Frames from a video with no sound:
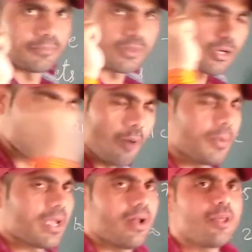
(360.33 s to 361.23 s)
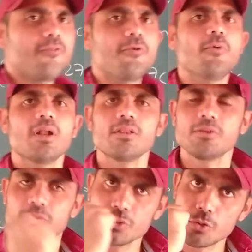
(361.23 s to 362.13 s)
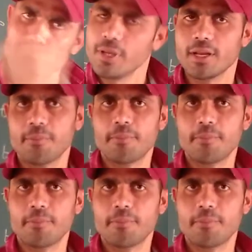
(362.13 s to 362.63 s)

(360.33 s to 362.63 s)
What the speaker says: the crop paddy, if you want to grow a